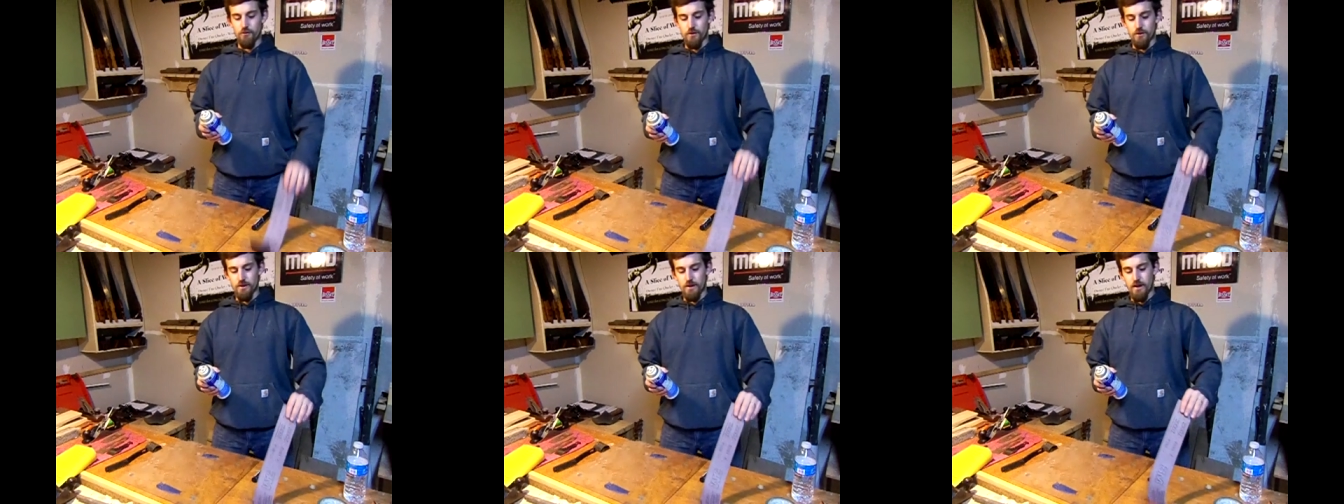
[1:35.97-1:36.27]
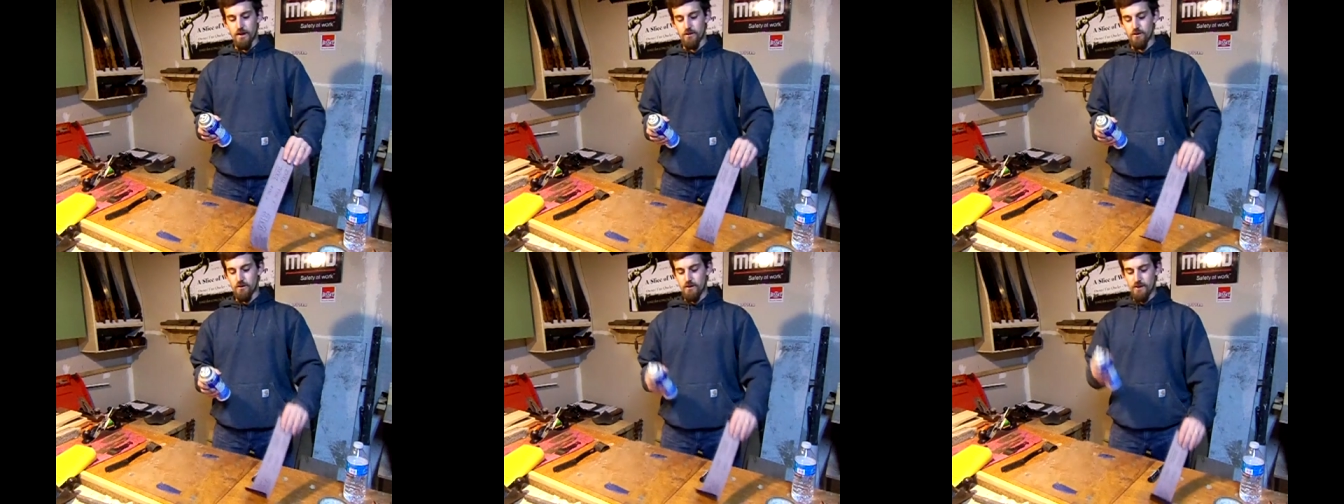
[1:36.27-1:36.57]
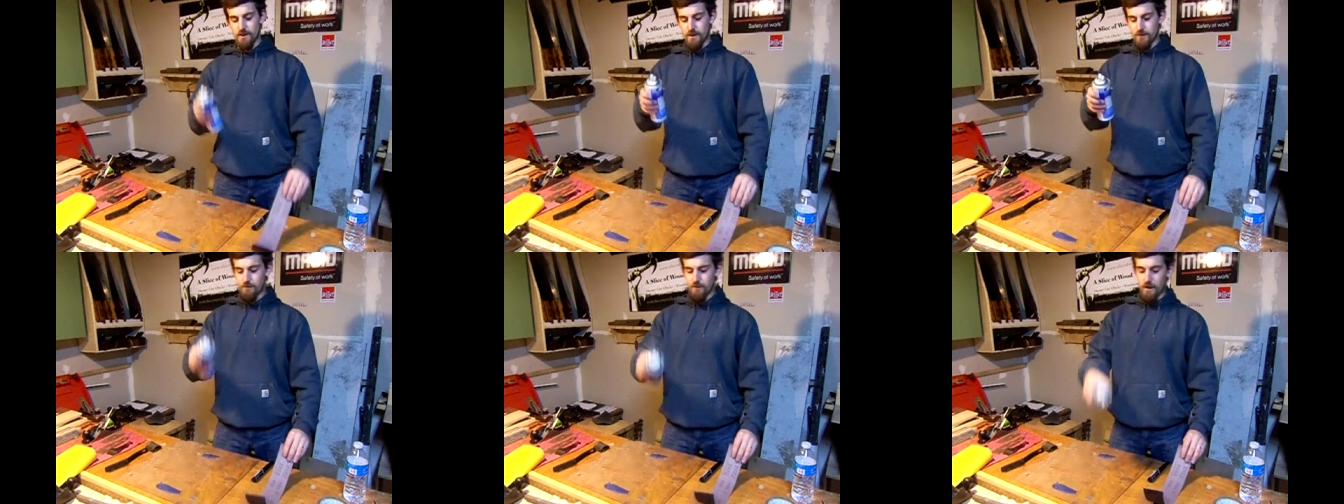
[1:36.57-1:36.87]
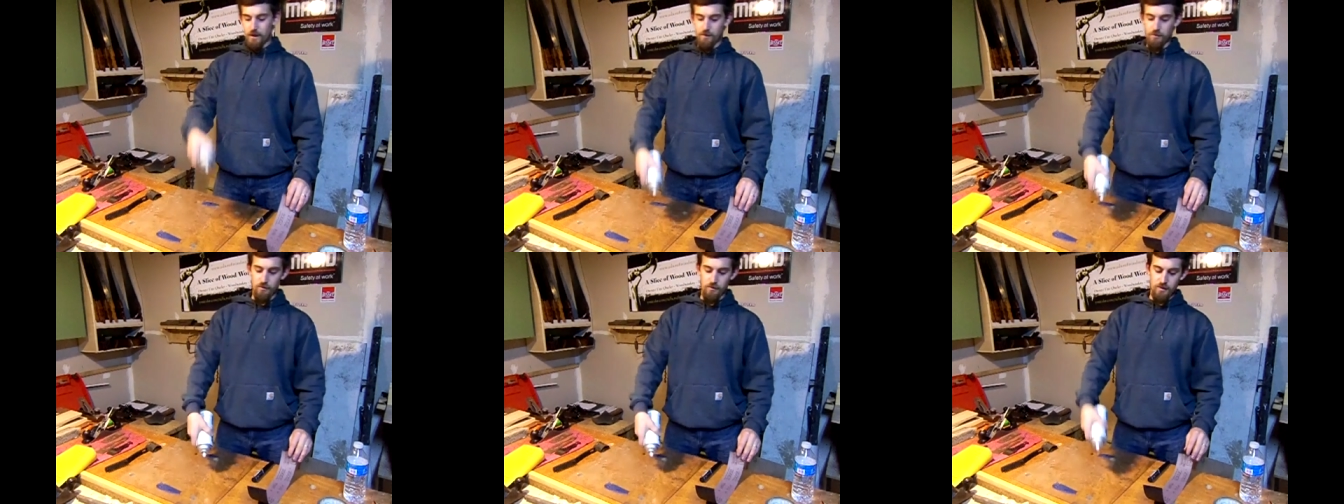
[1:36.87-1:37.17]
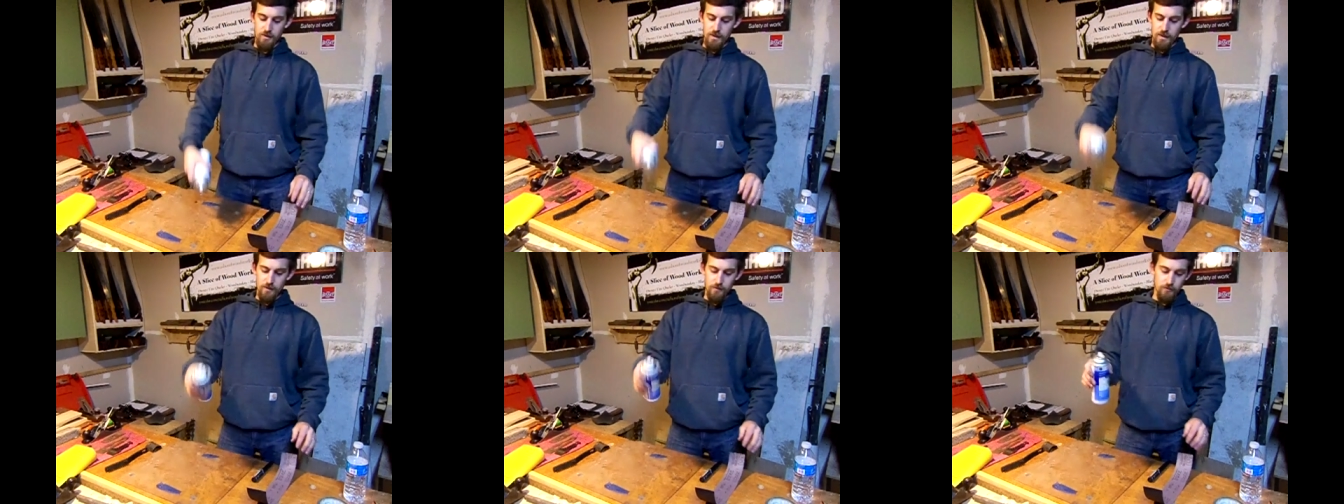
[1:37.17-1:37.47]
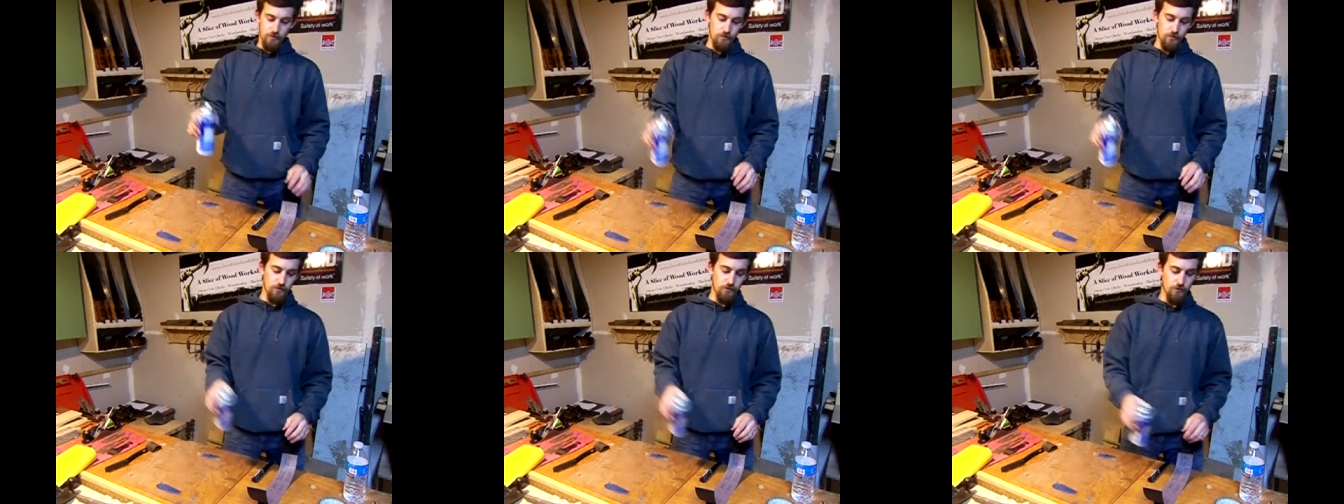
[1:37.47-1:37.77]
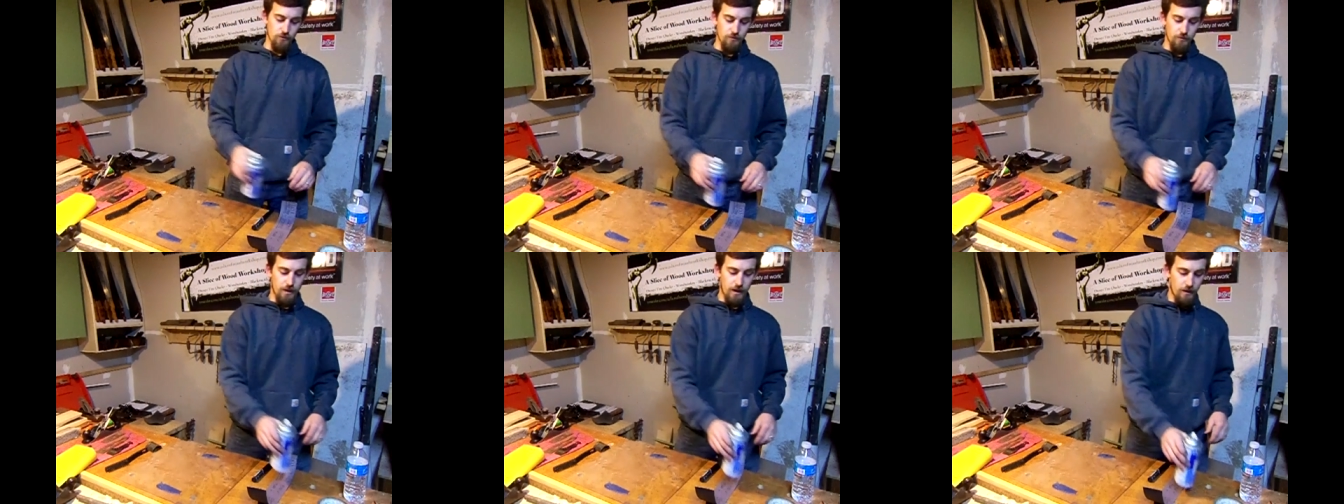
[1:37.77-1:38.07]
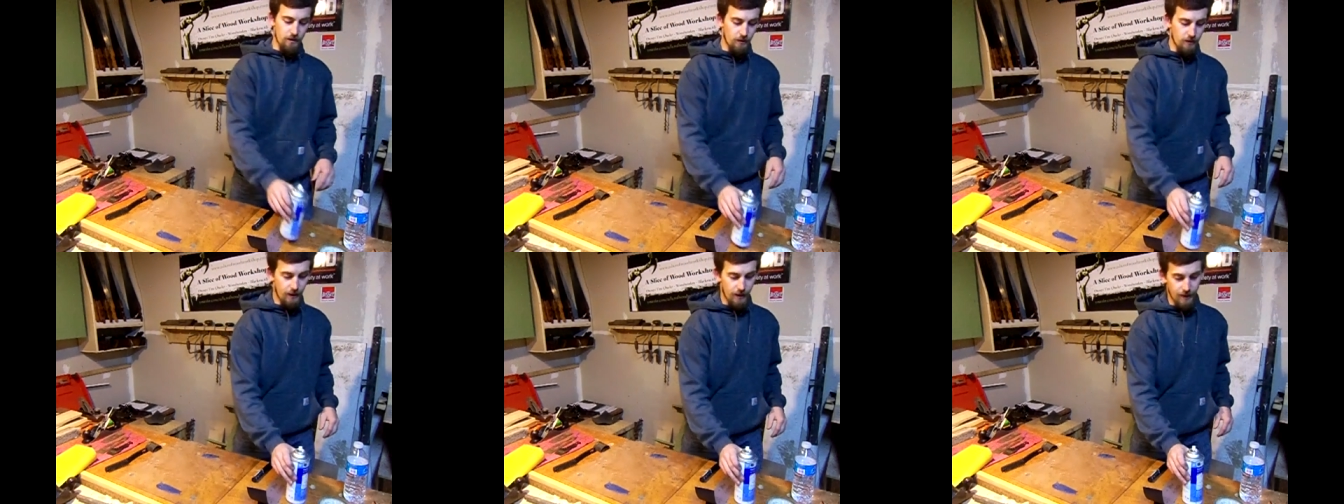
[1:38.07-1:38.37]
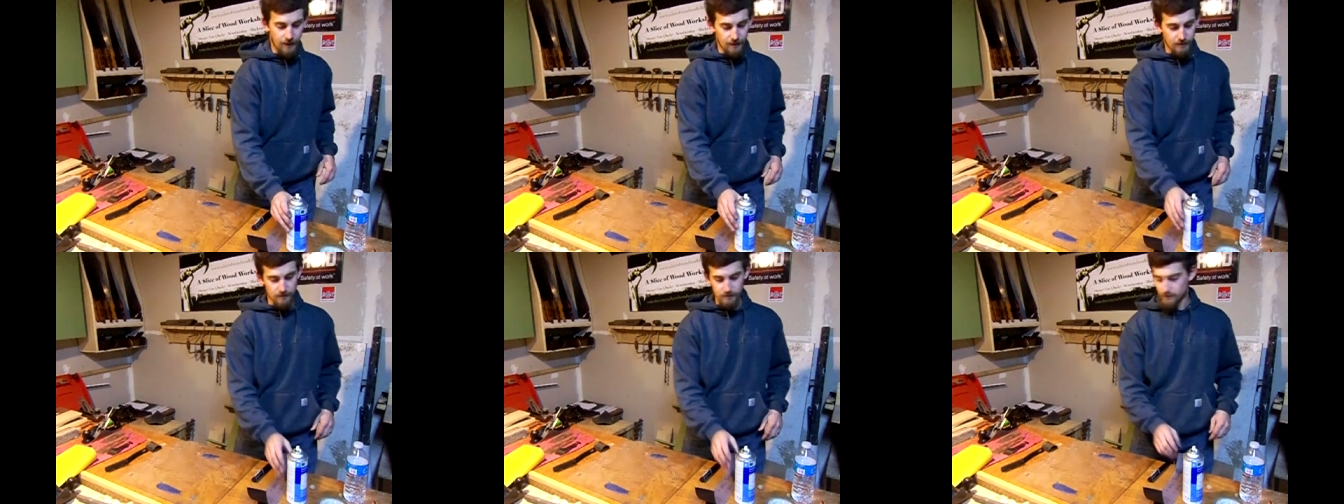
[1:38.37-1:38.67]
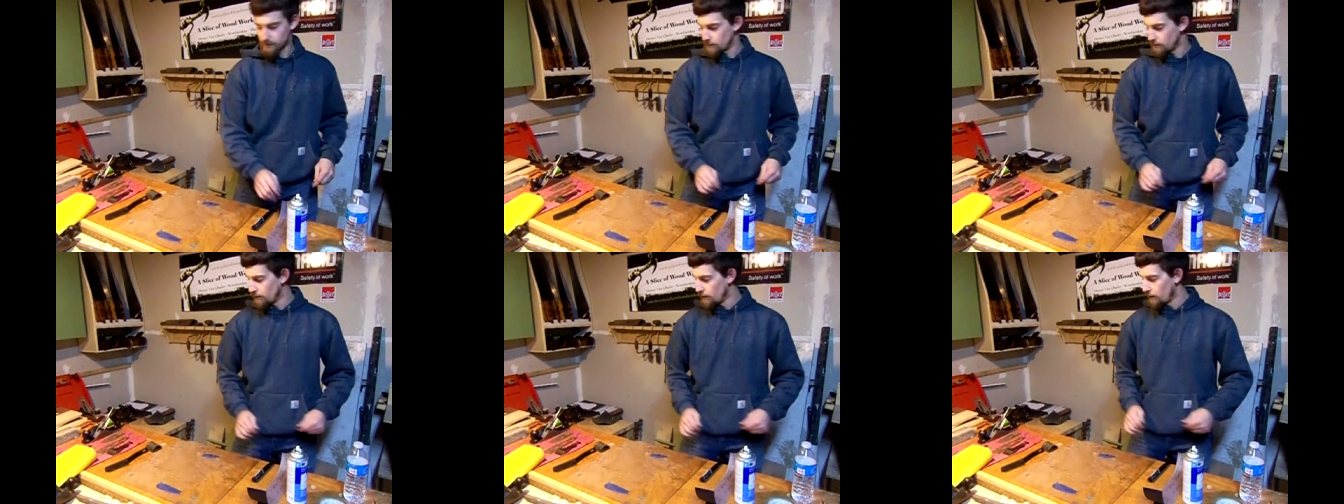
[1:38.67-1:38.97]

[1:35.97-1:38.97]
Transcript: attach the sandpaper down to my glass.